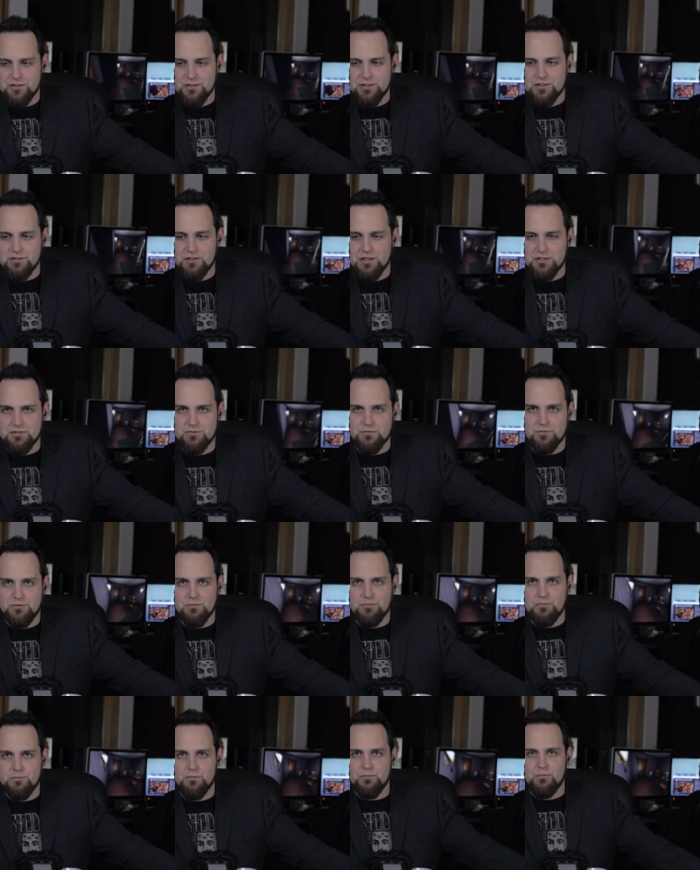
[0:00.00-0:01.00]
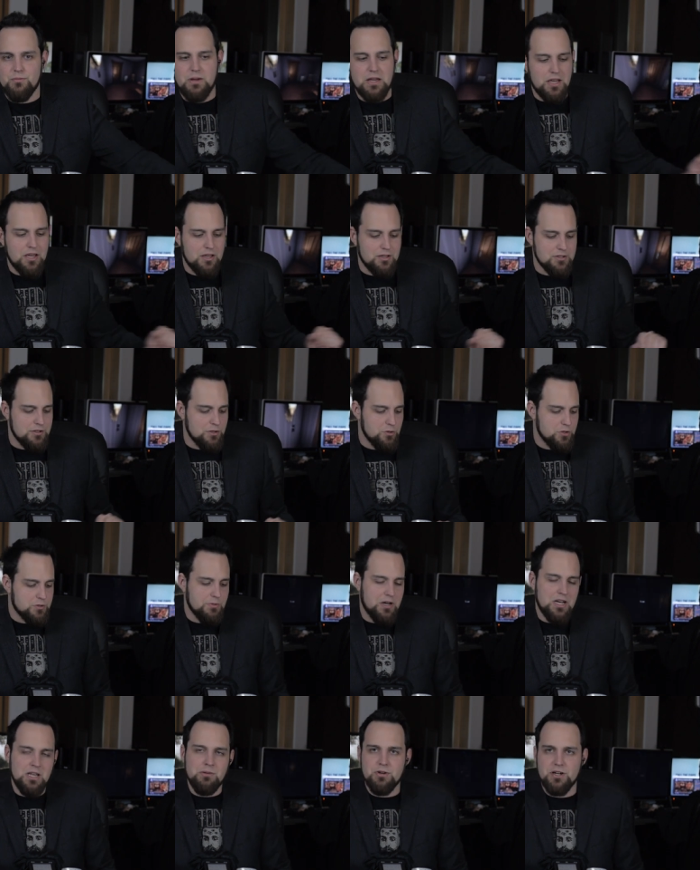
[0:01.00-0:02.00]
it's it's making us
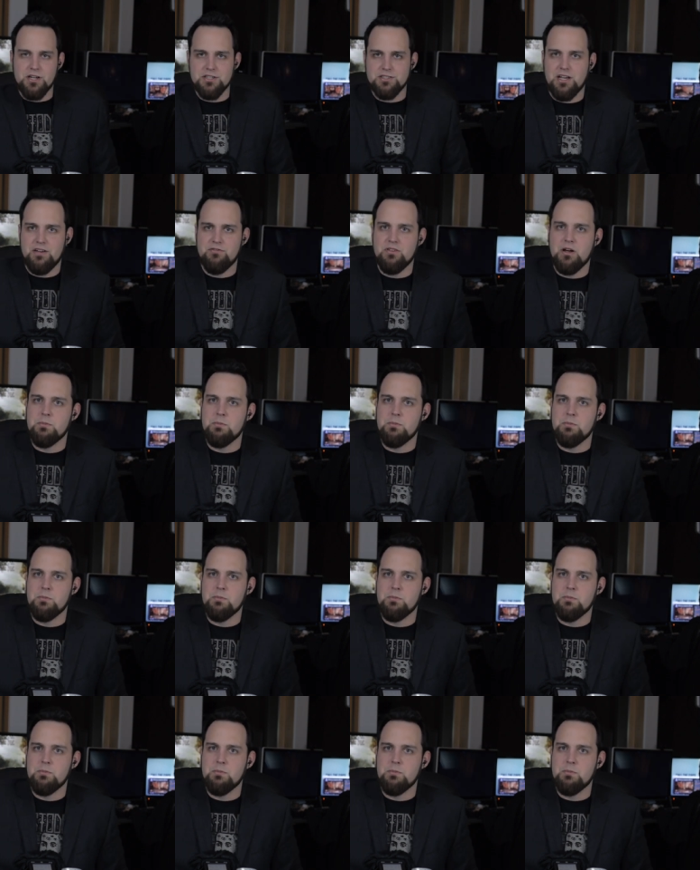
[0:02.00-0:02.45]
lose money because I